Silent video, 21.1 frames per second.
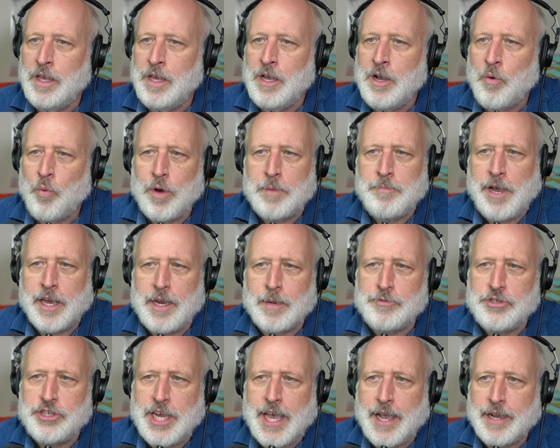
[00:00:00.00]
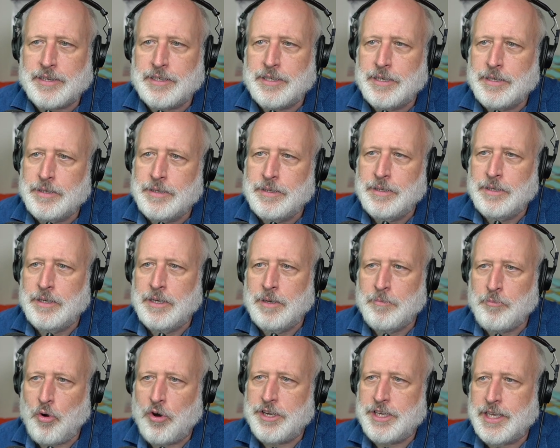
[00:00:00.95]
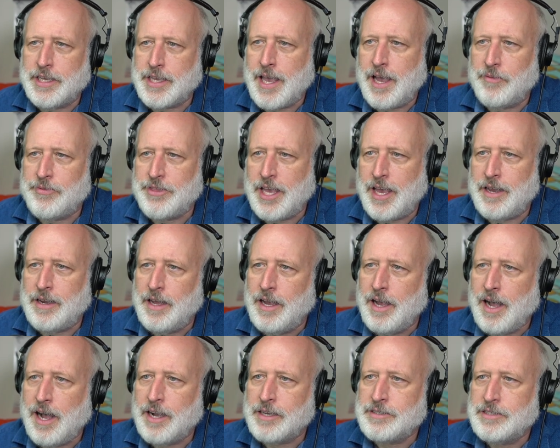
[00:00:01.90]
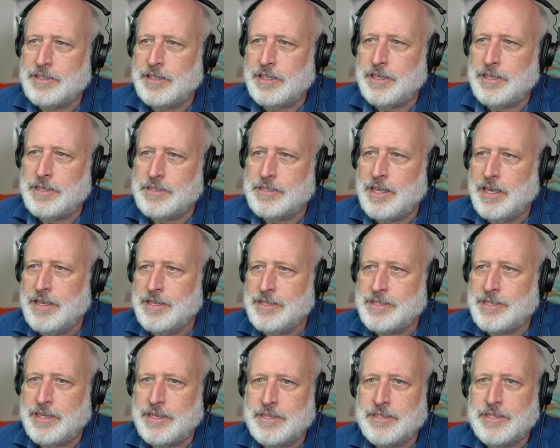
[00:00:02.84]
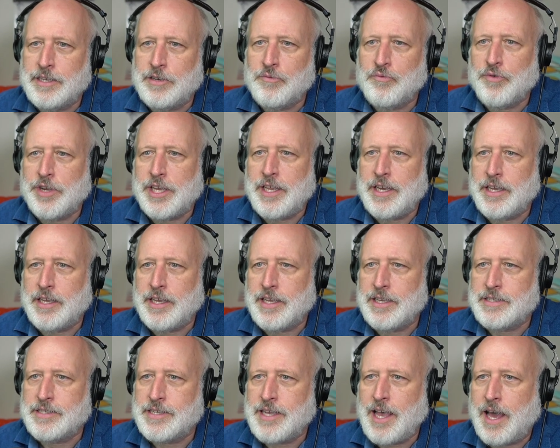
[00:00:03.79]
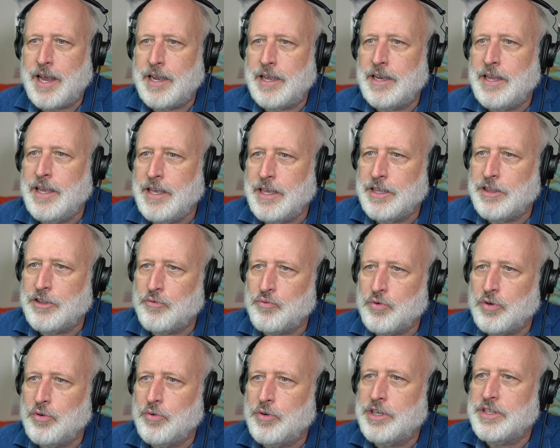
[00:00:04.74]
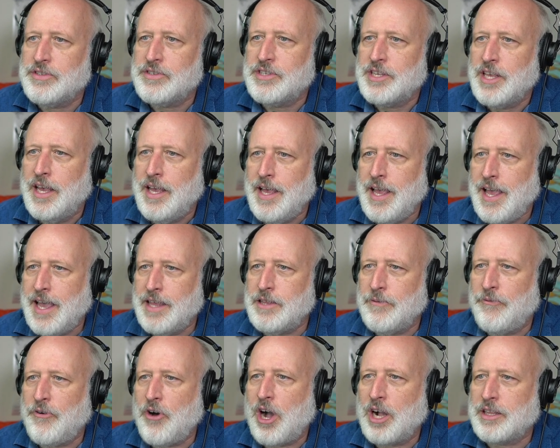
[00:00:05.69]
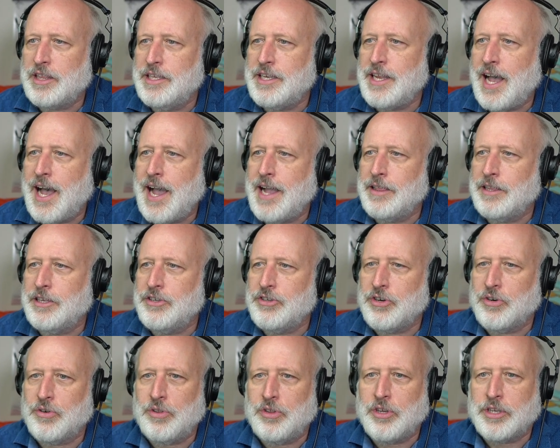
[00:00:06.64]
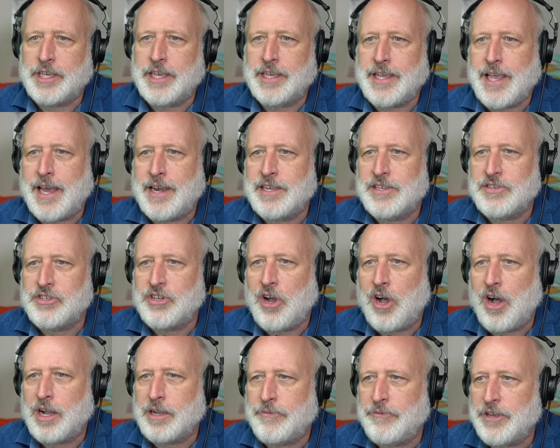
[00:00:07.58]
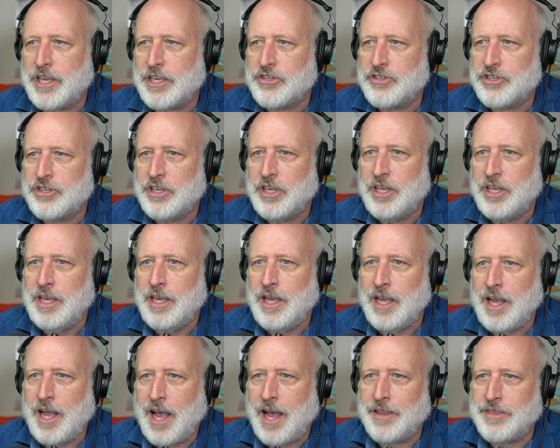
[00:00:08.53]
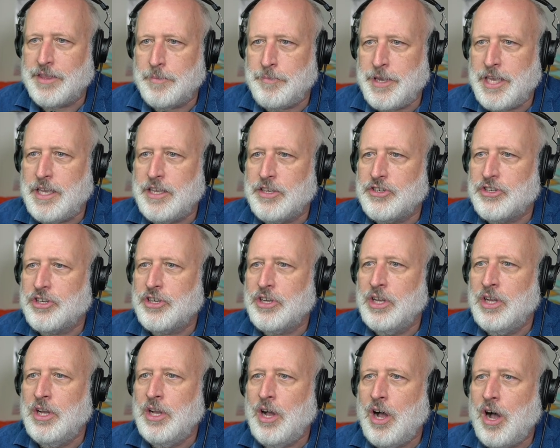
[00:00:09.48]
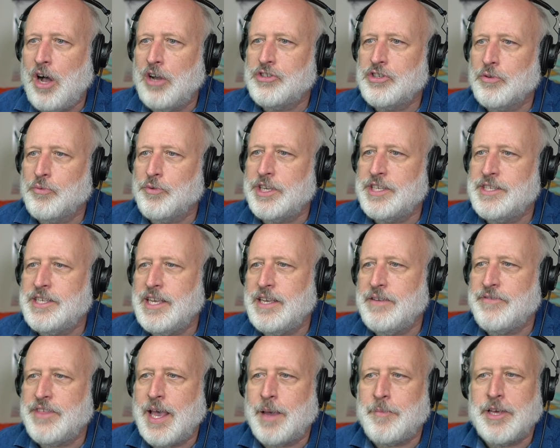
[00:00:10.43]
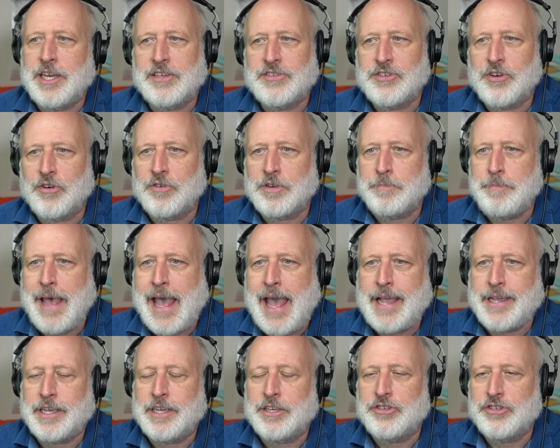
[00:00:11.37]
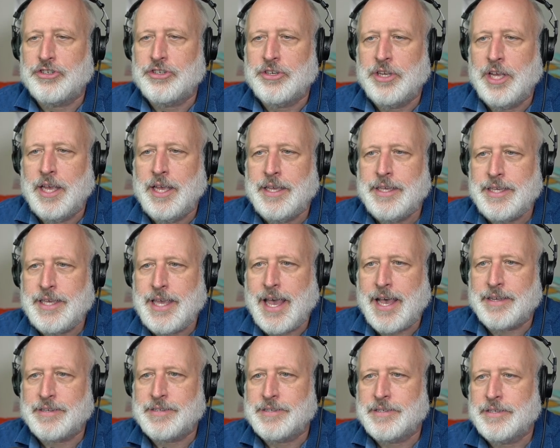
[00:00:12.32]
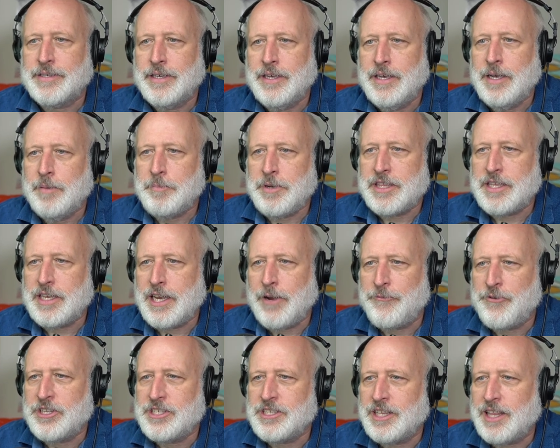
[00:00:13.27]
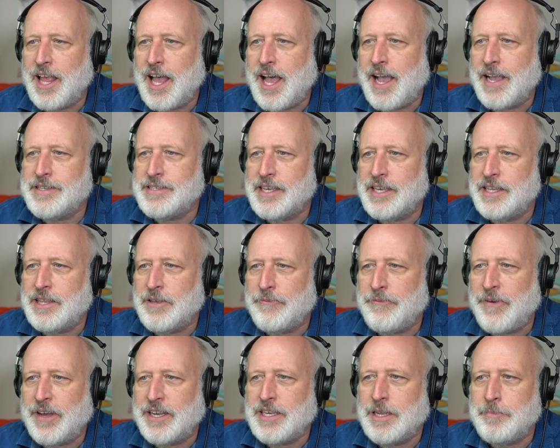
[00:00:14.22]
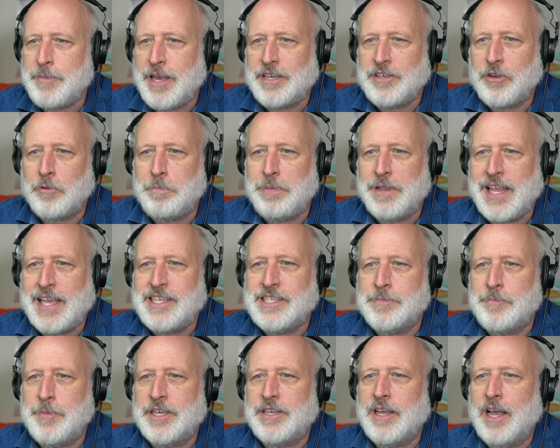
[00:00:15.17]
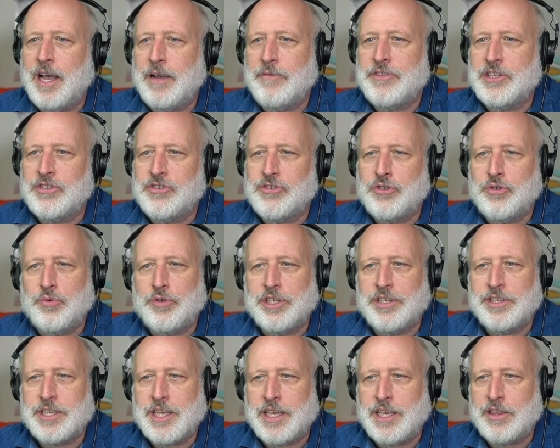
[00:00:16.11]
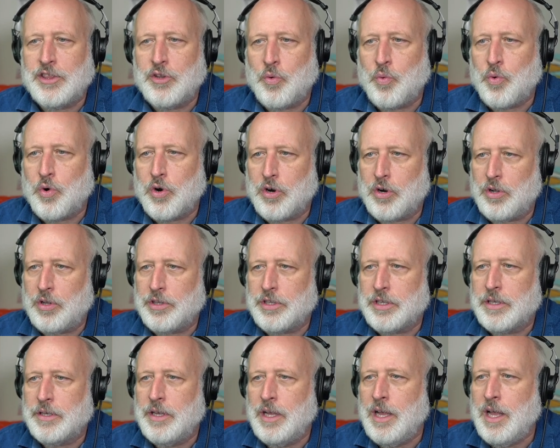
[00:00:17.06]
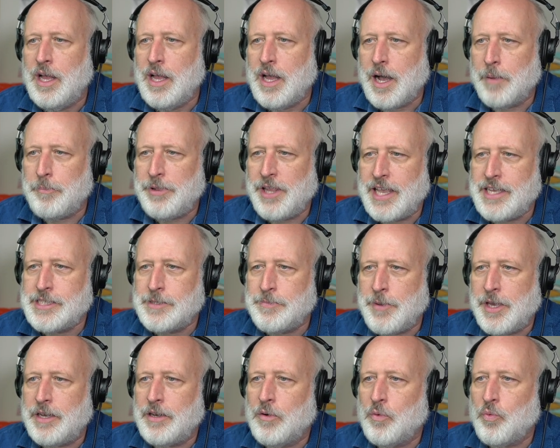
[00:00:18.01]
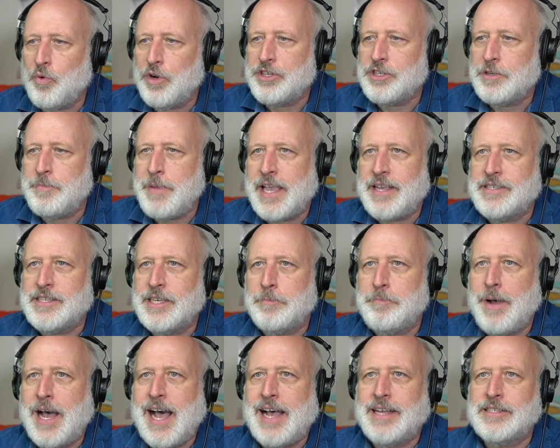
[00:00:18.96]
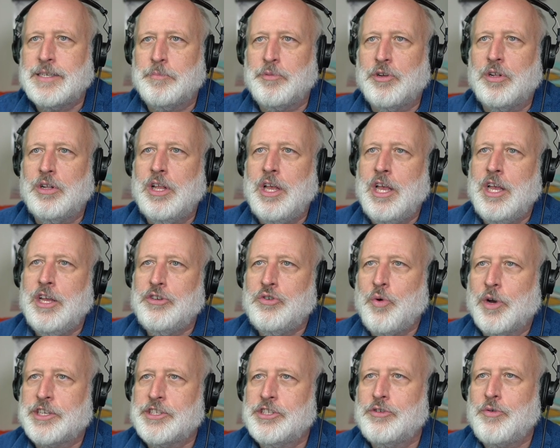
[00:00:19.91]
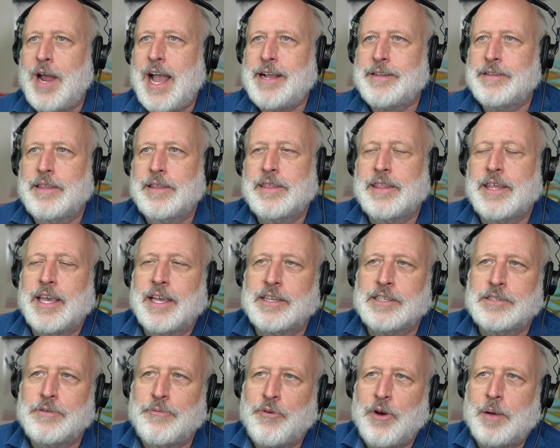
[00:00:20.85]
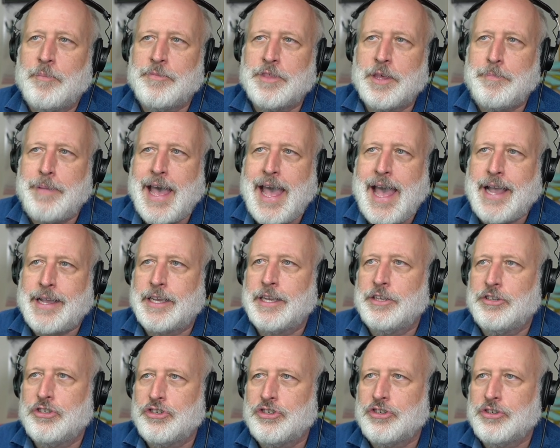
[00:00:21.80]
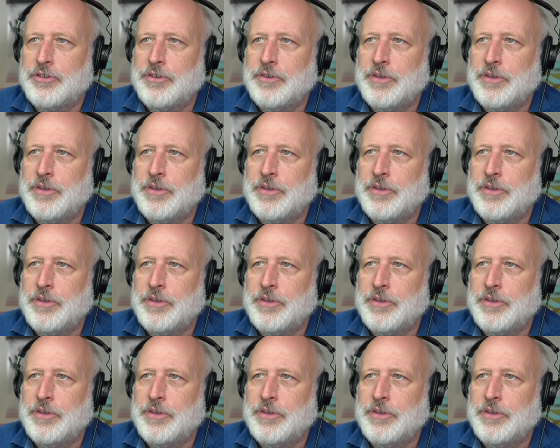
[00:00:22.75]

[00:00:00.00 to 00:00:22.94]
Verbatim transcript: One might object, pointing out that Huxley's citizen reading his sonnet in the ruins and the Falkland Islander looking at his dogfish on the beach also received them in a certain package. Yes, but the difference lies in the fundamental placement of the student in the world. A placement which makes it possible to extract the things from the package.